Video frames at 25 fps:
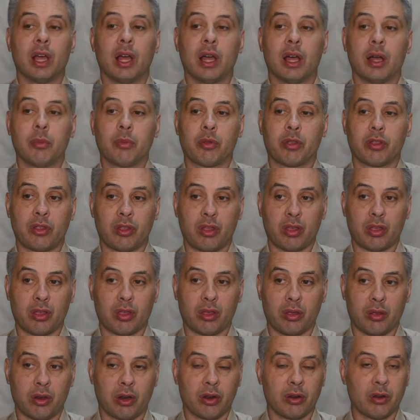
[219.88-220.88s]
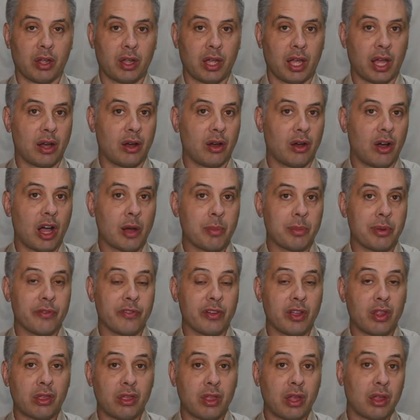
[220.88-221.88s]
So this is, how
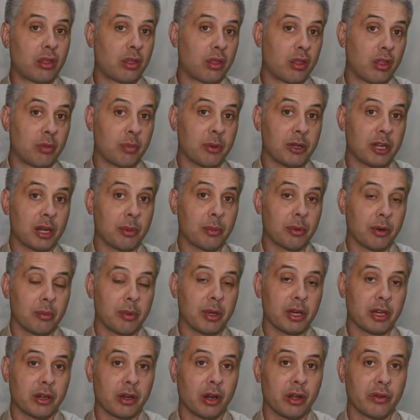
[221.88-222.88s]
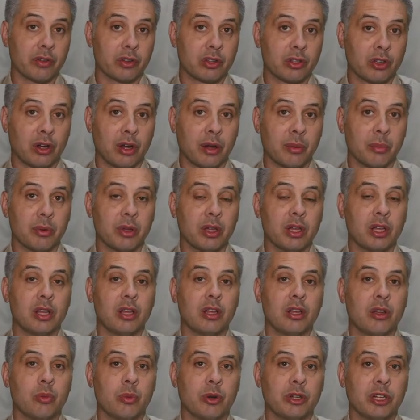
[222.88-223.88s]
IPv6 has been implemented over time.
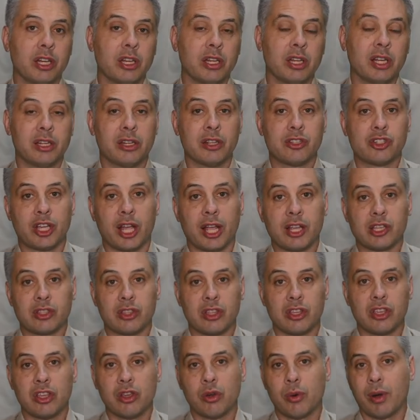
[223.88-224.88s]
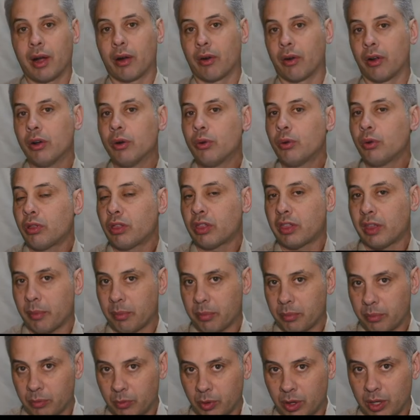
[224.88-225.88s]
We didn't need to change the URLs that
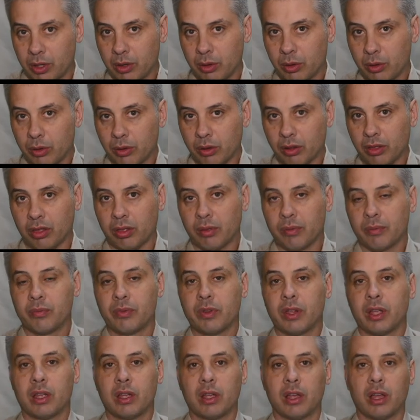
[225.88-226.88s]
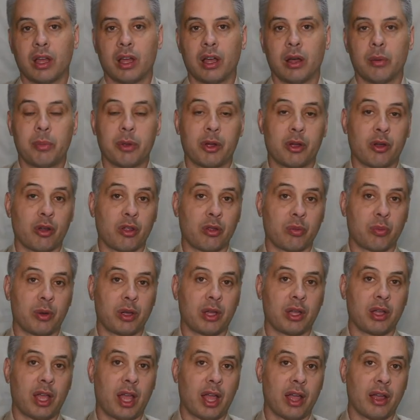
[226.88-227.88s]
we use because we
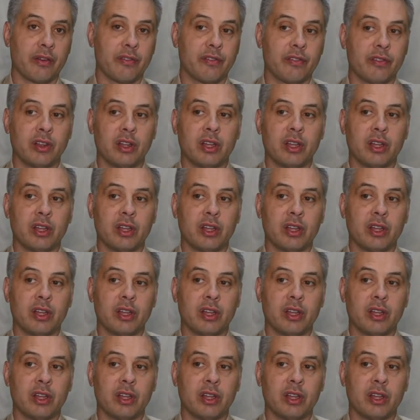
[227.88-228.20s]
have